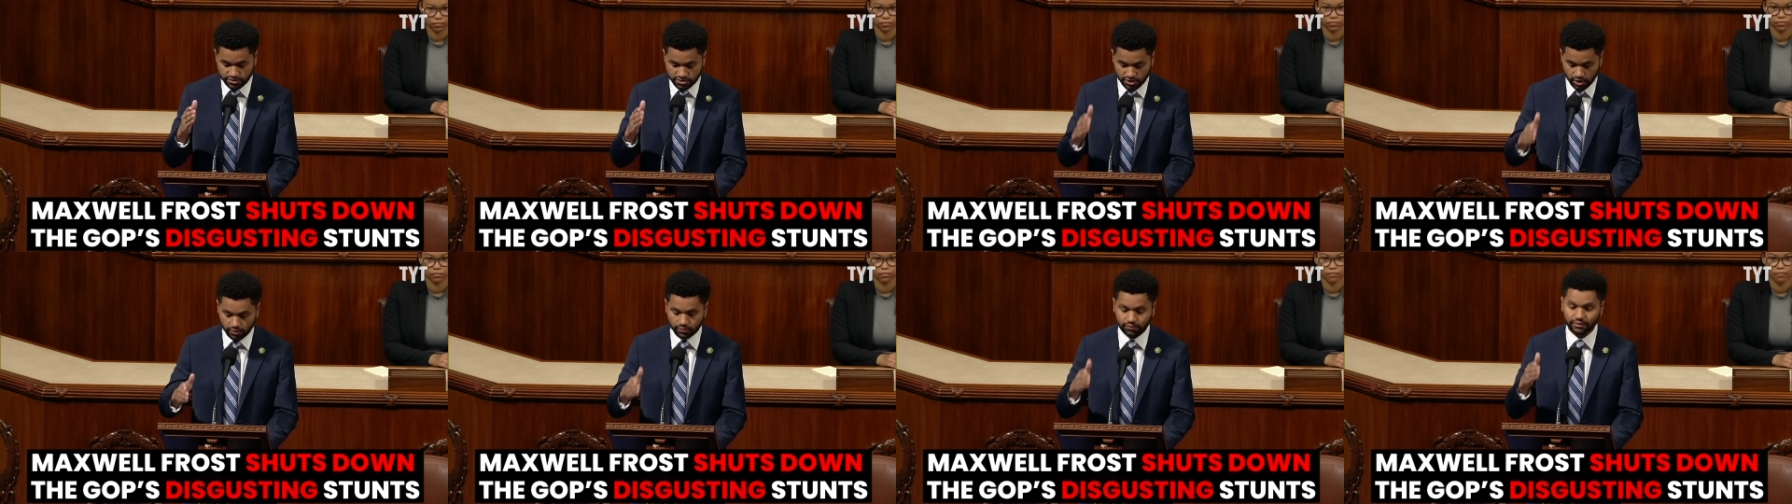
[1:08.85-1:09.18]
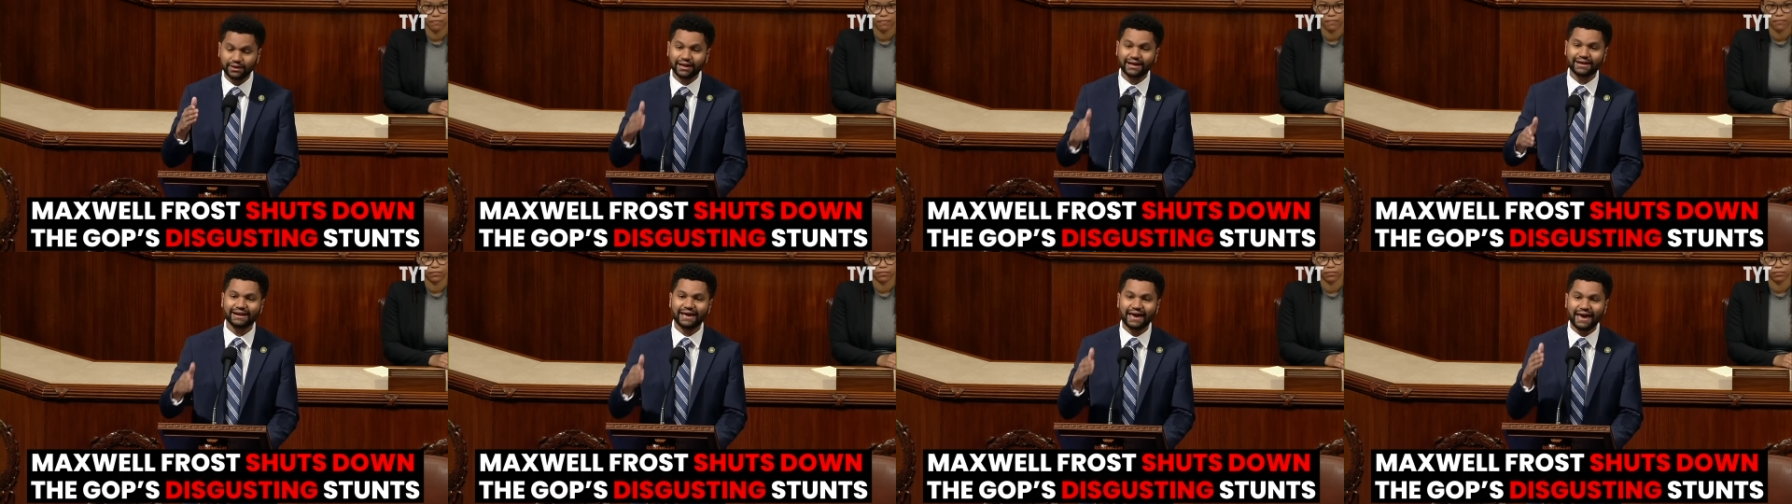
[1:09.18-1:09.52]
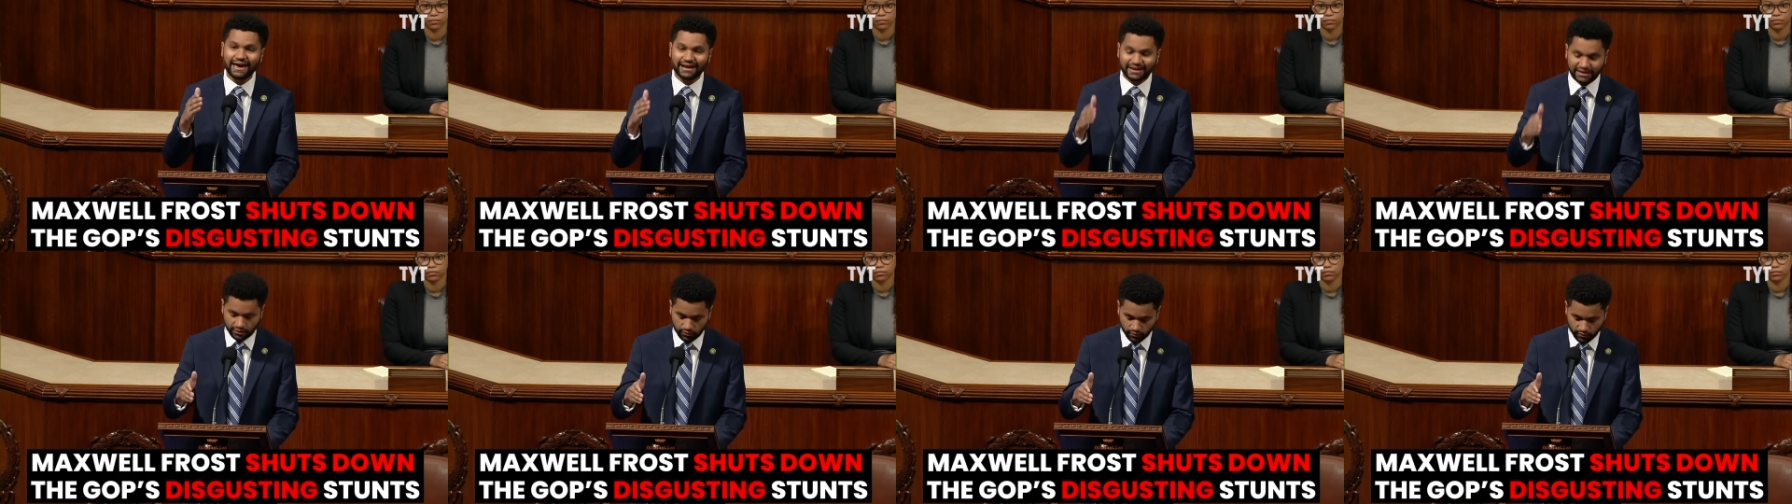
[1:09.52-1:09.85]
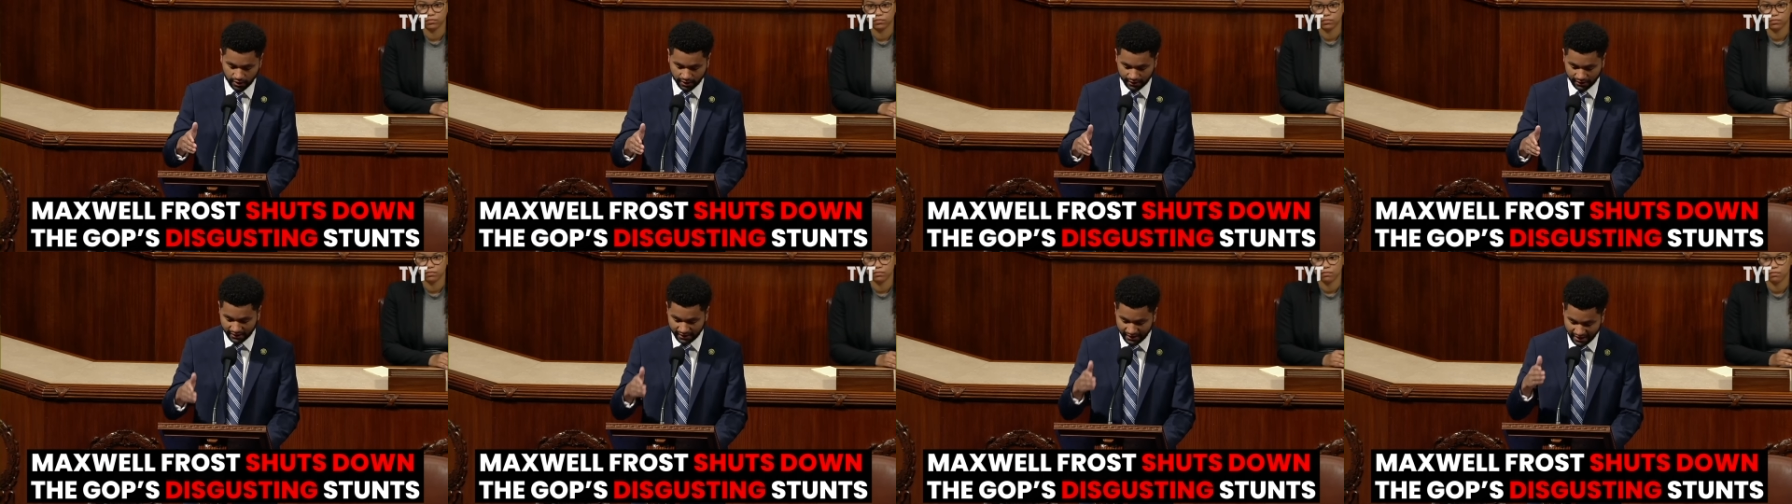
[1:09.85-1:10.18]
don't let
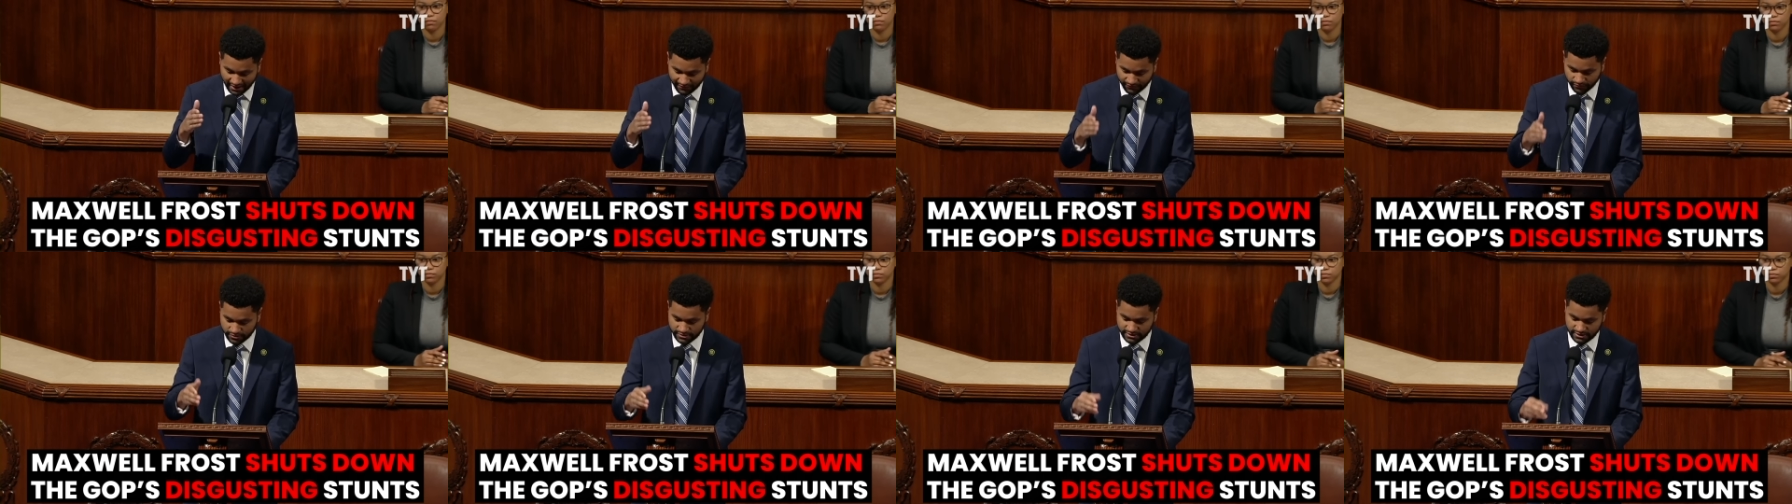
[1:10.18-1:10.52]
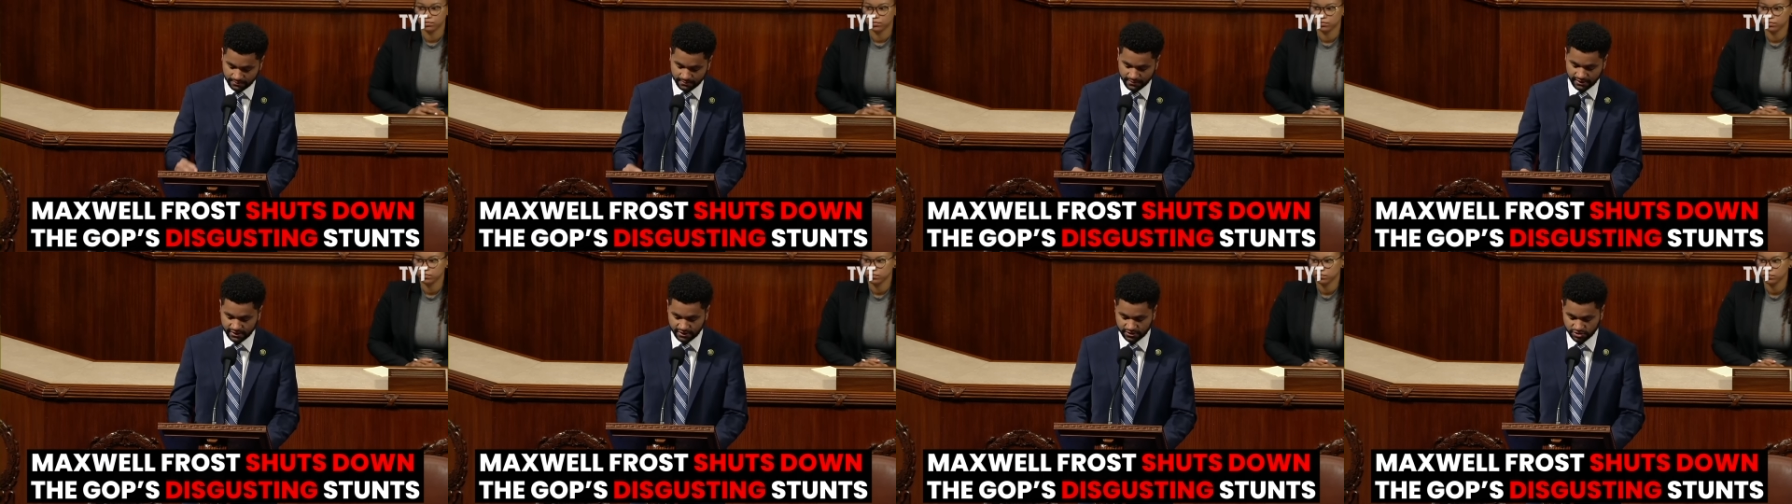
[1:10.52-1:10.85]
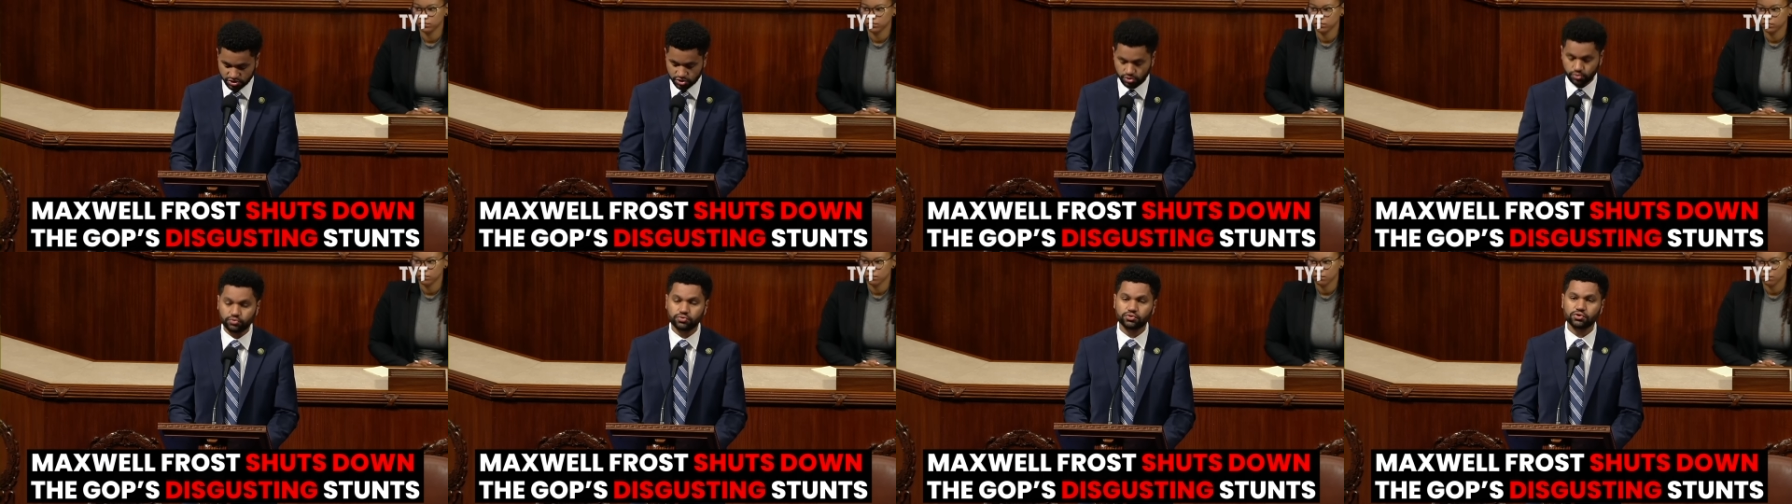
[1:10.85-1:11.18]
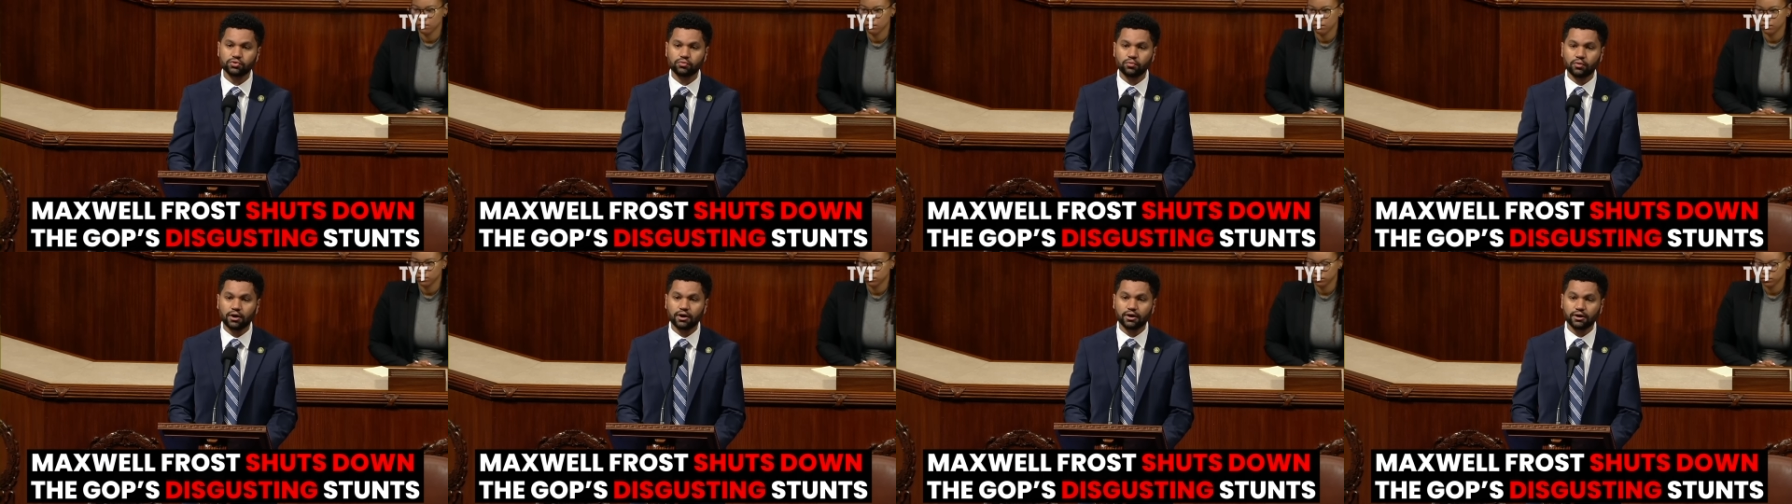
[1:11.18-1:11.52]
anyone ever diminish who
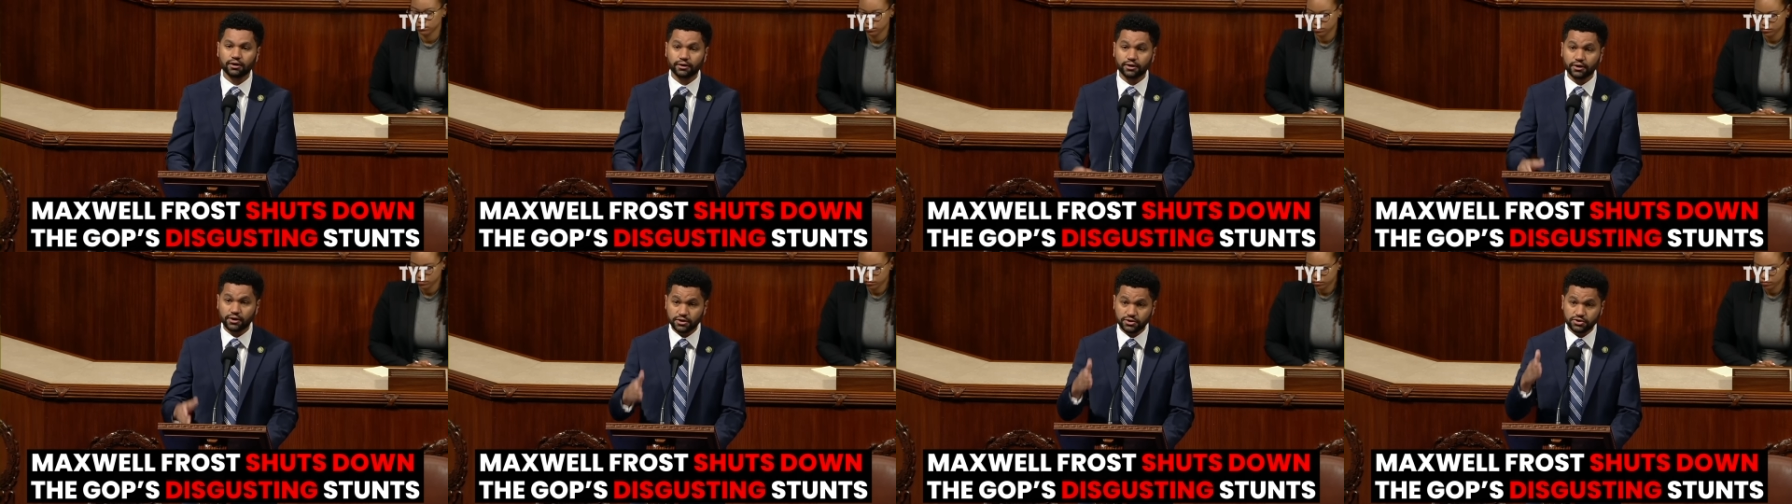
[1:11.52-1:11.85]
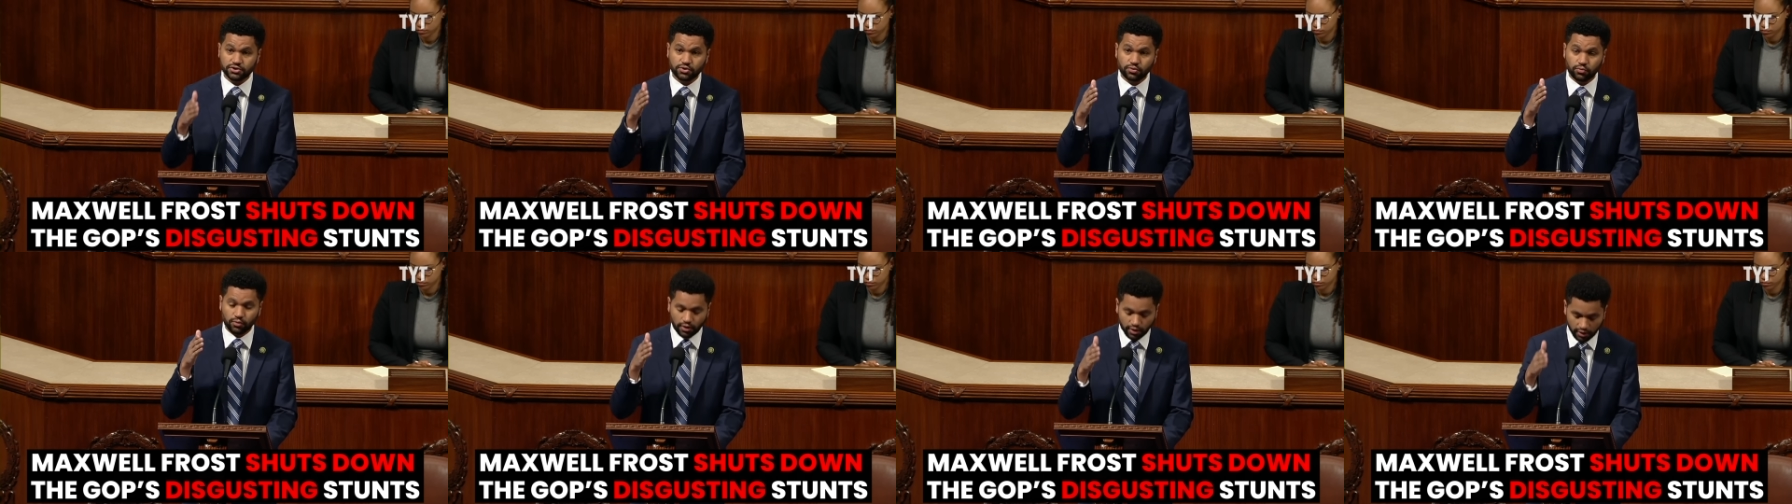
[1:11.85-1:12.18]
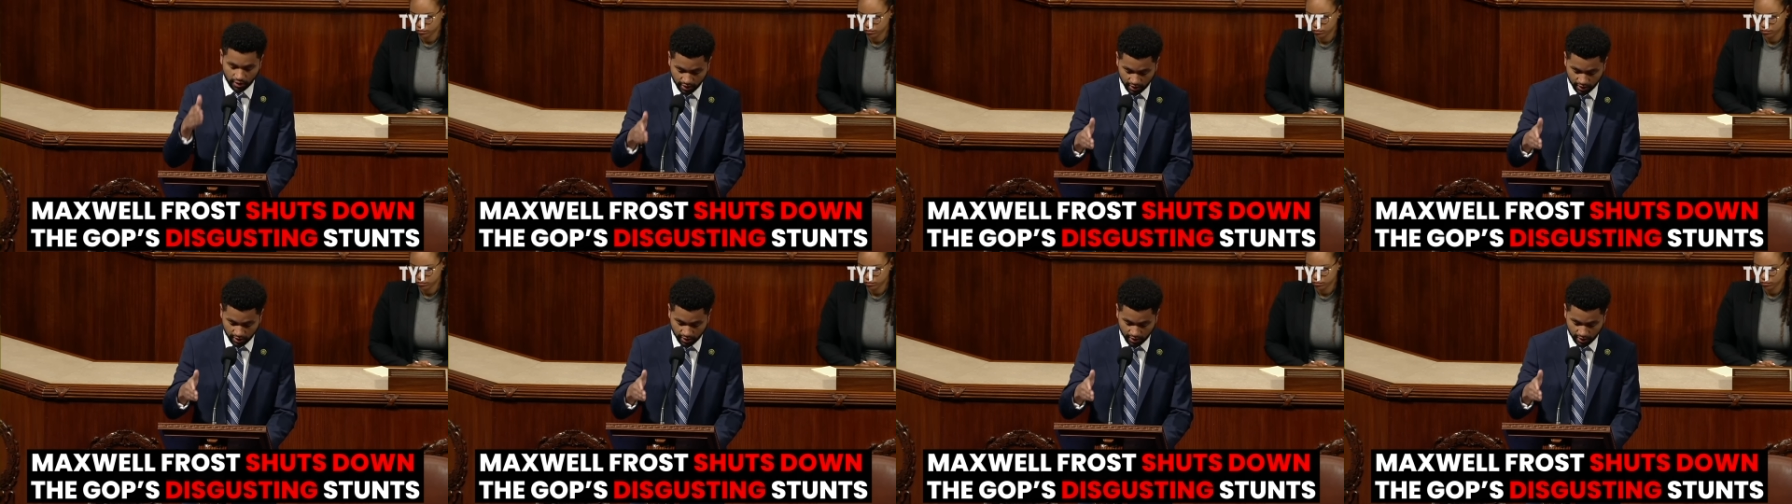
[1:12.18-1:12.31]
you are. You